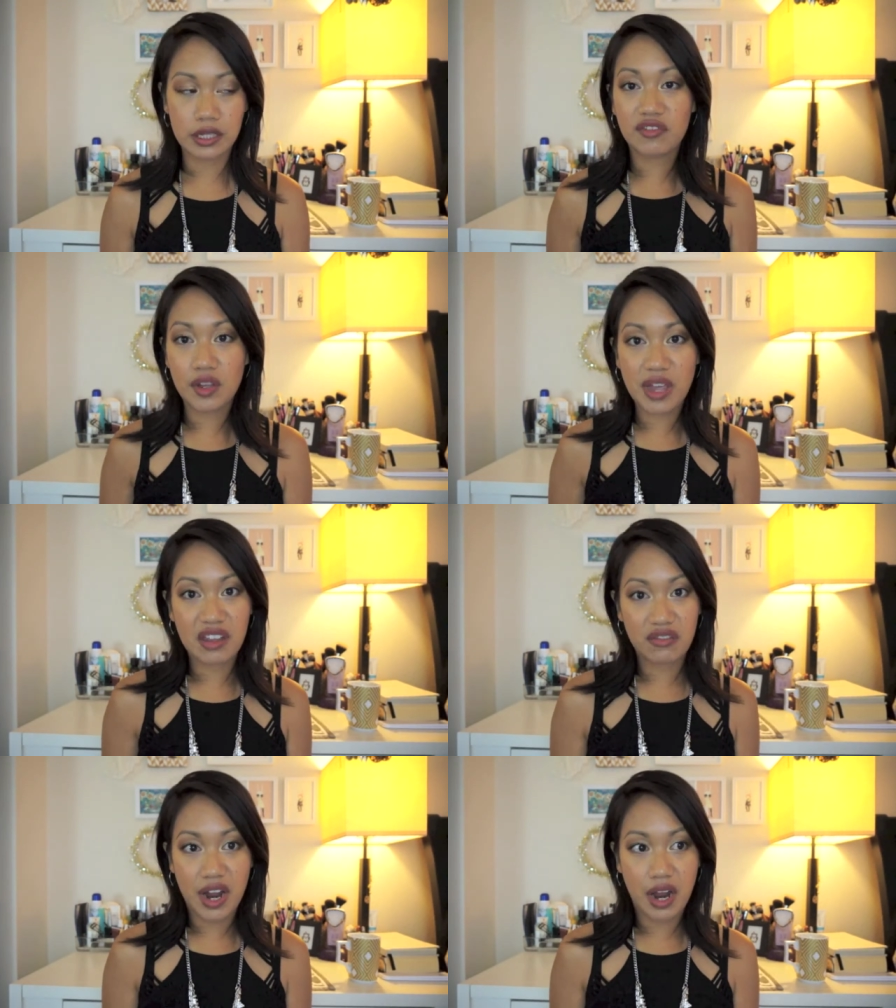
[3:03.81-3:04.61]
You
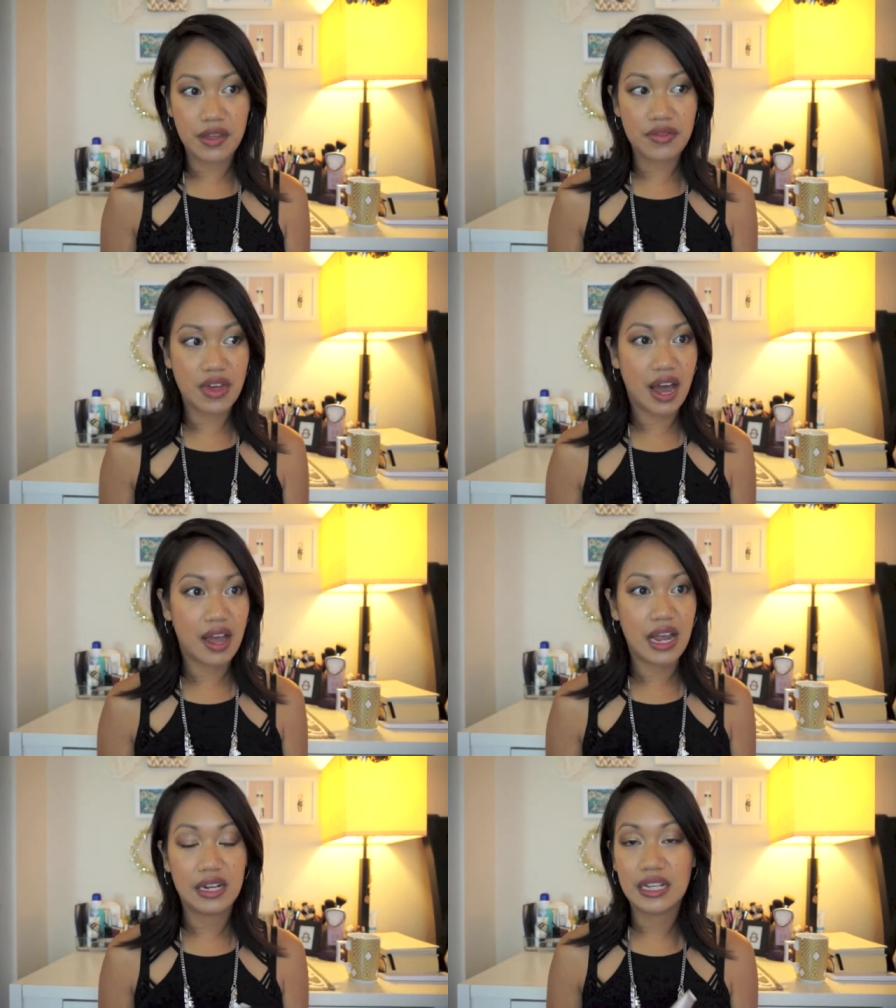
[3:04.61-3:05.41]
may find
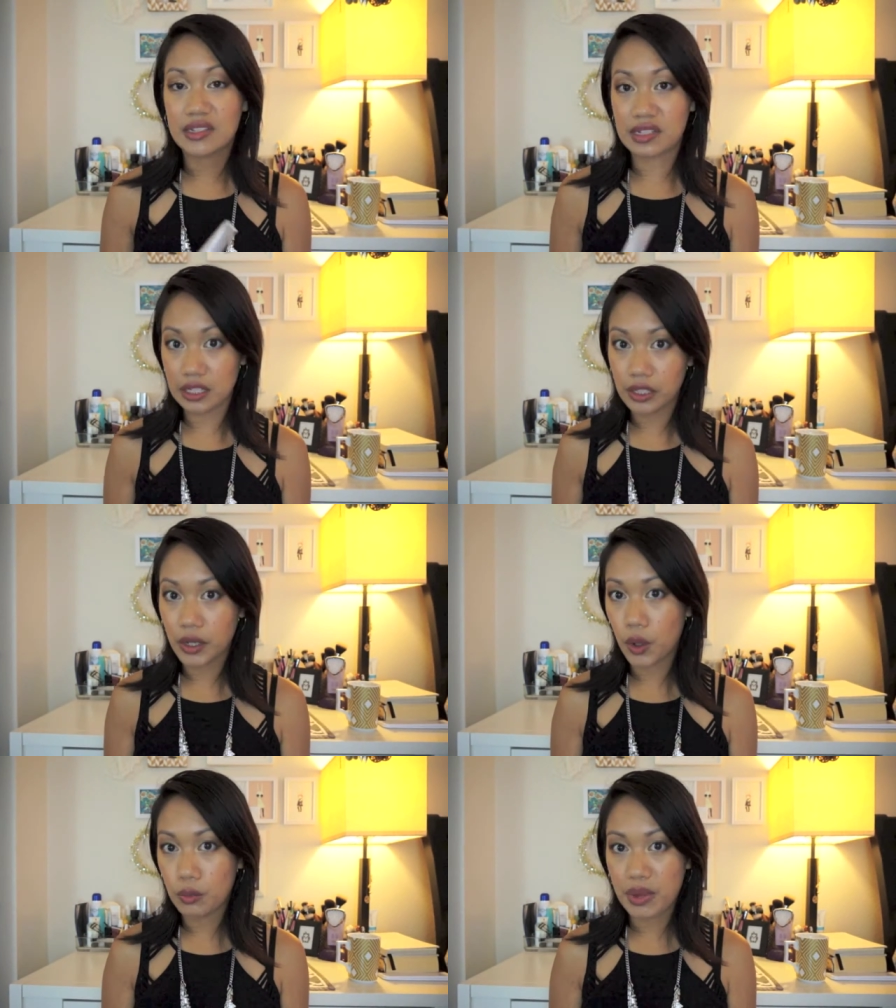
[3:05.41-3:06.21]
that any
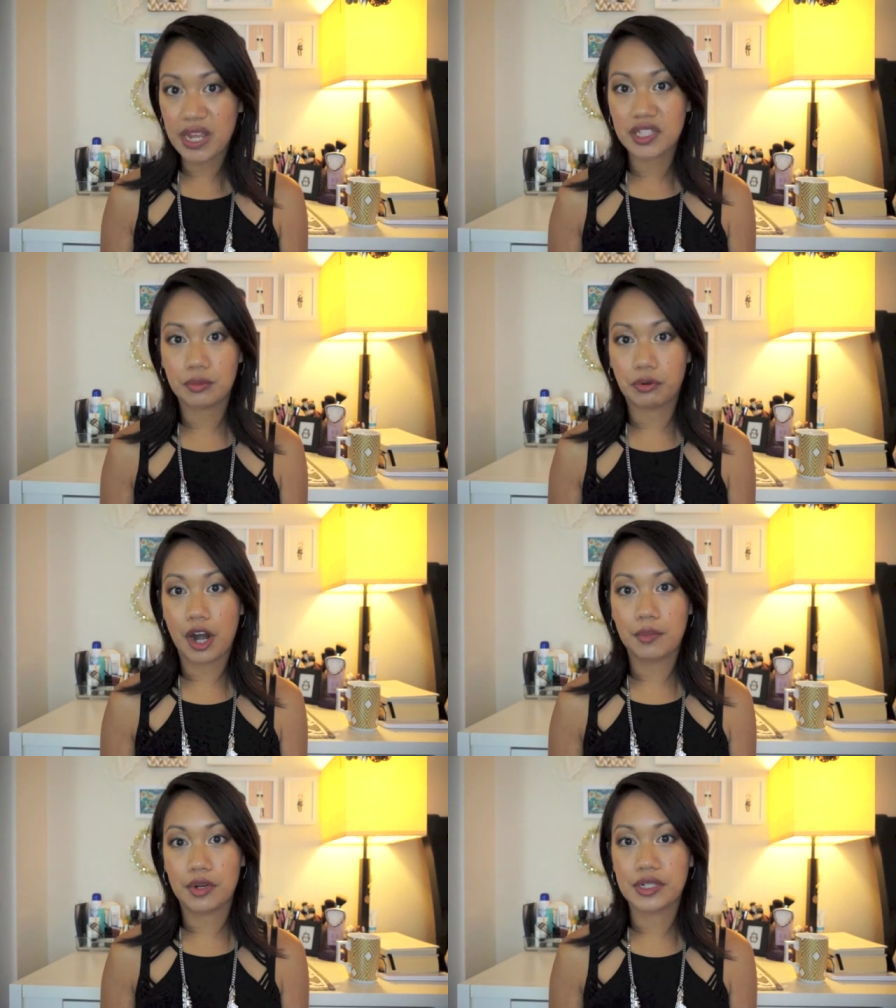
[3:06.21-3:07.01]
silicone-based
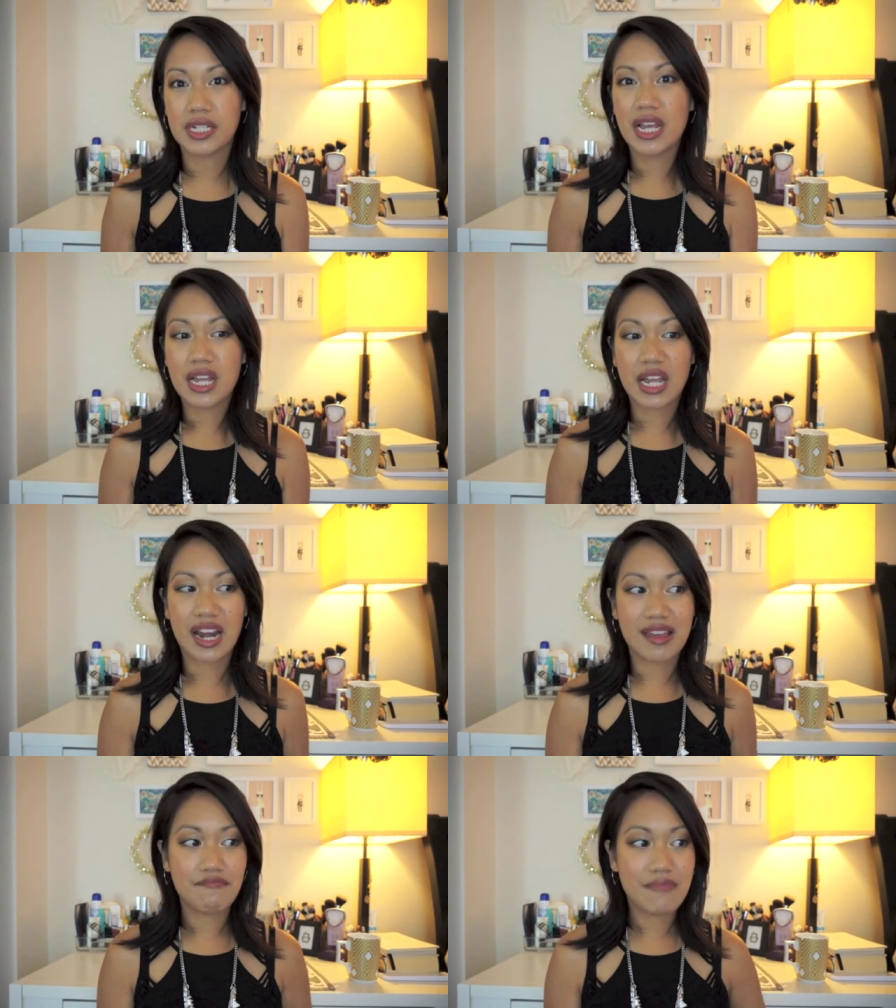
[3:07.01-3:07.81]
primers
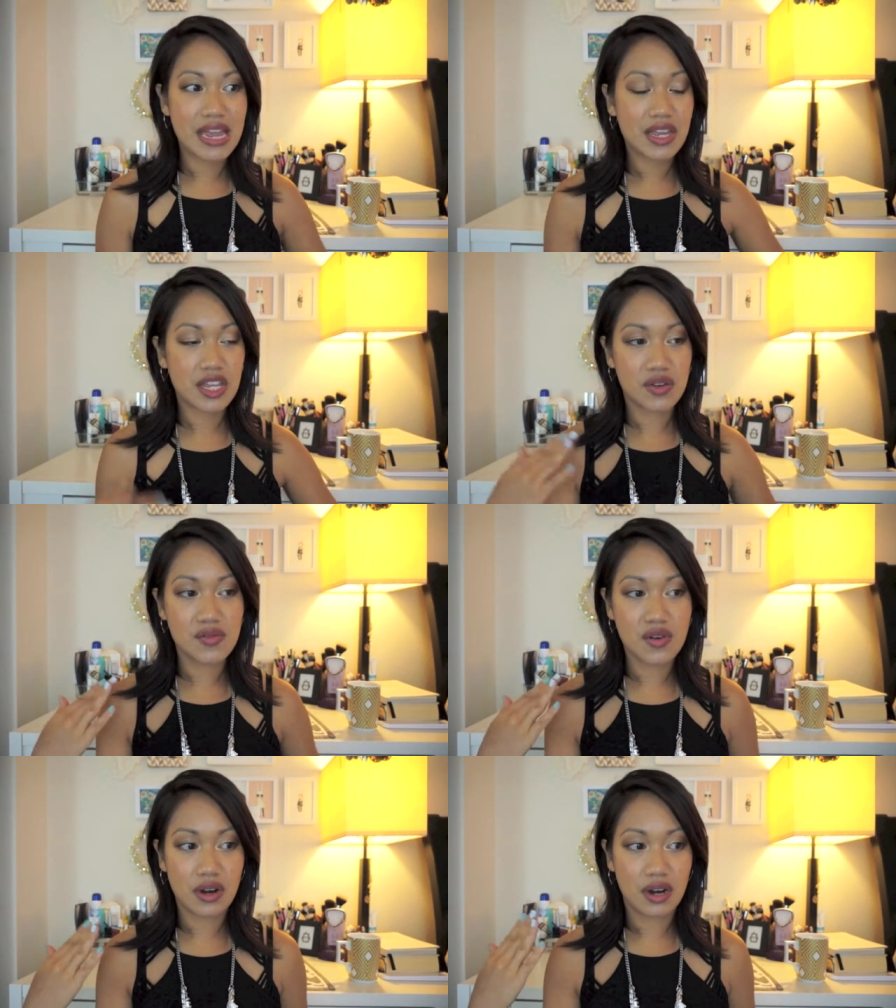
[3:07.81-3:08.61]
kind of make
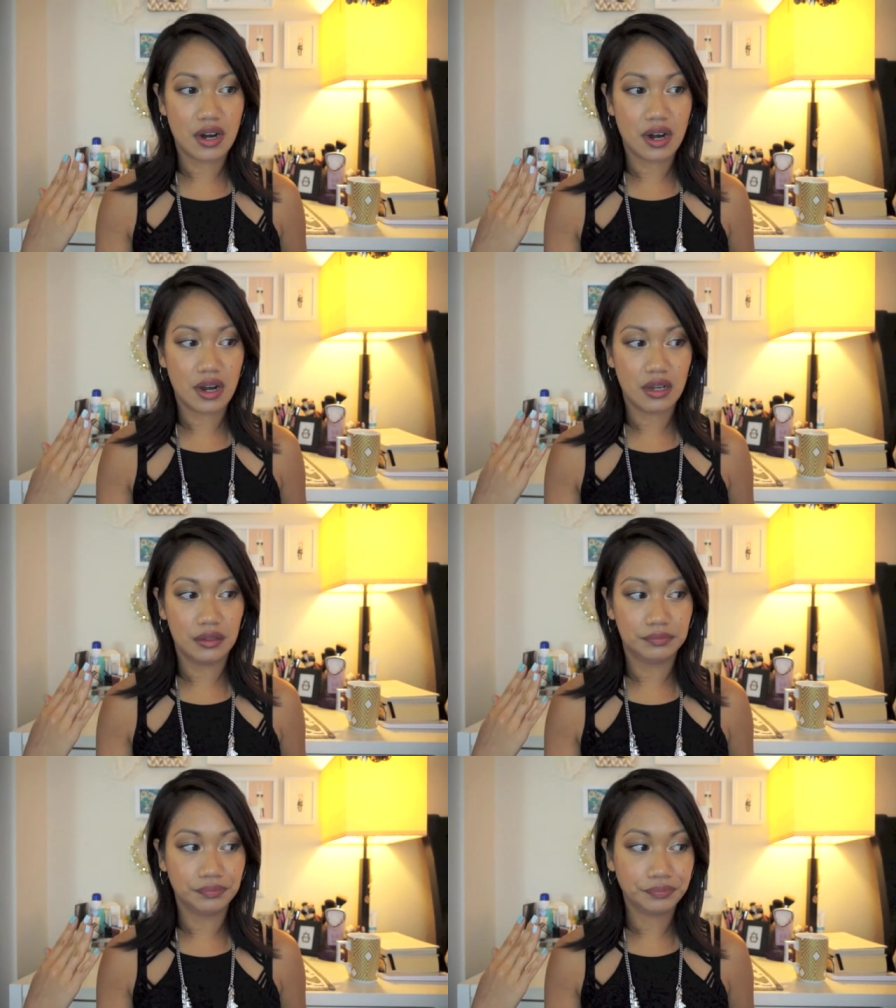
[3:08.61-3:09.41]
your,
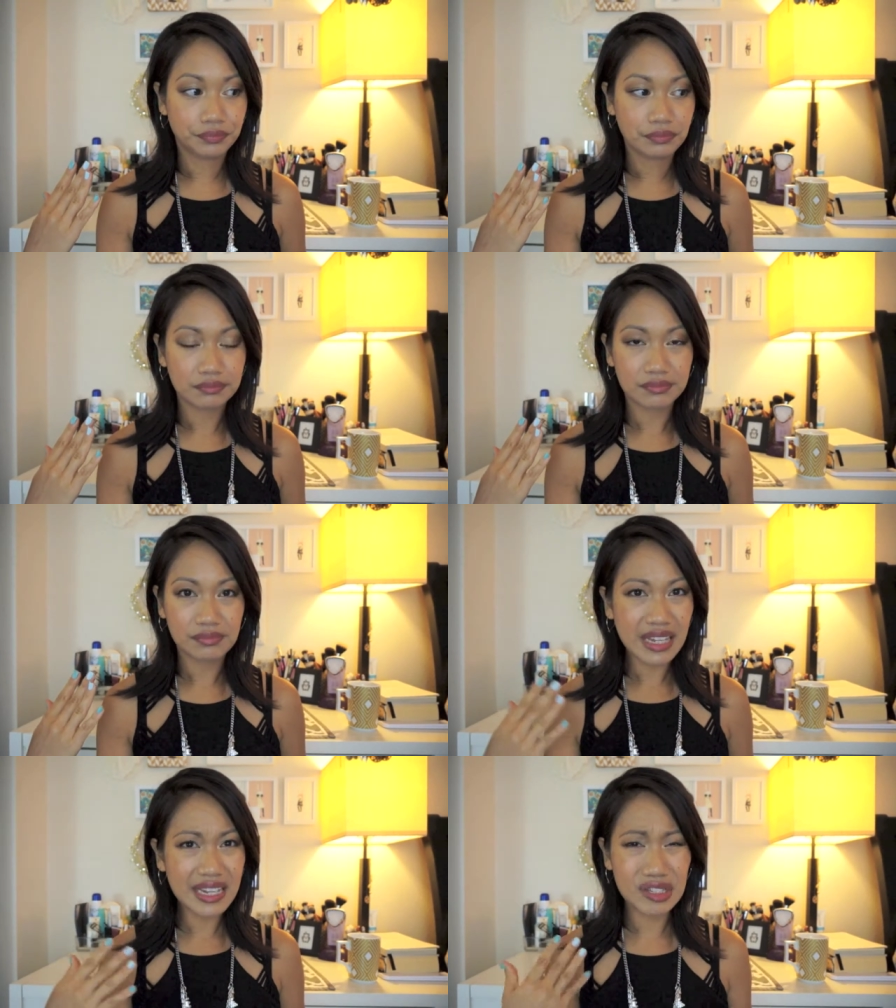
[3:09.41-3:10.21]

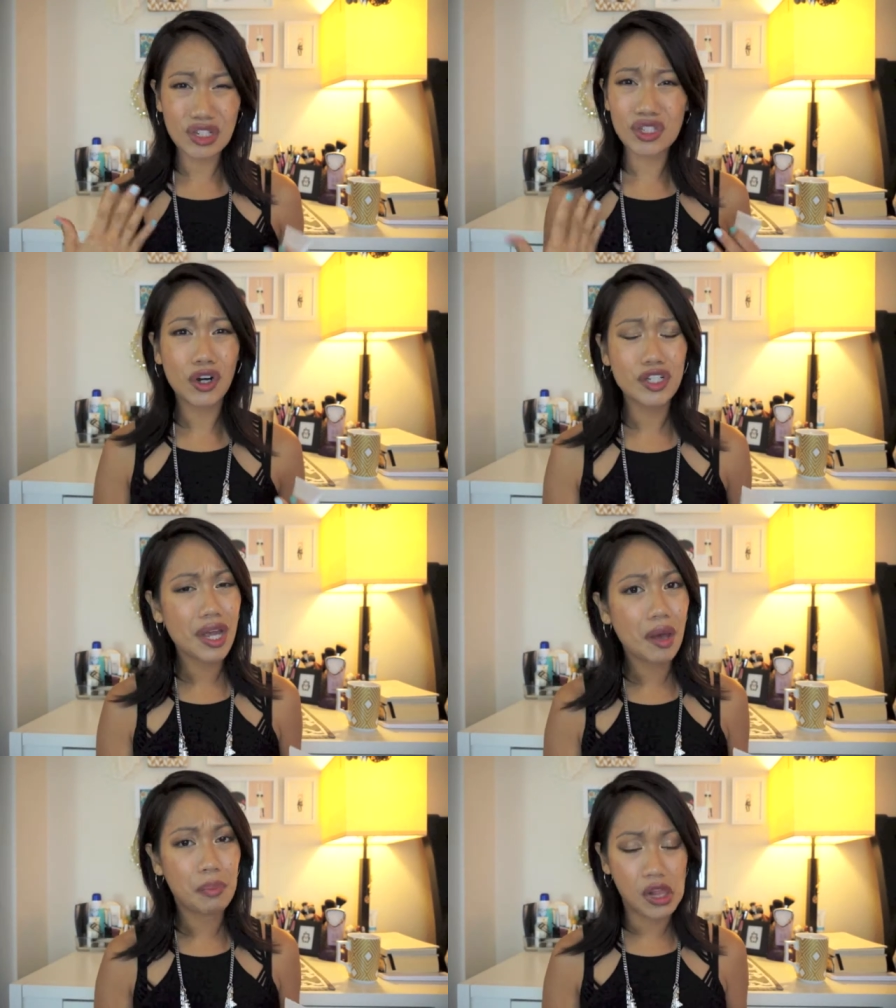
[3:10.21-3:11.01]
it's just hard to
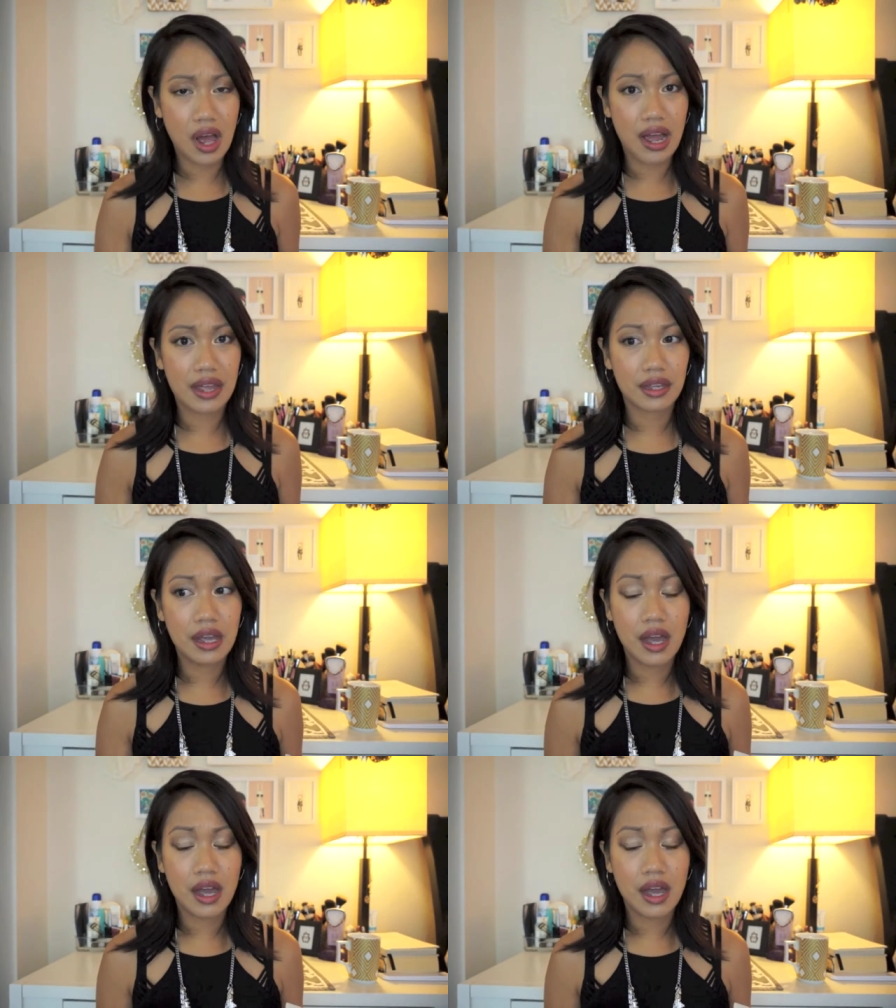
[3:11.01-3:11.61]
apply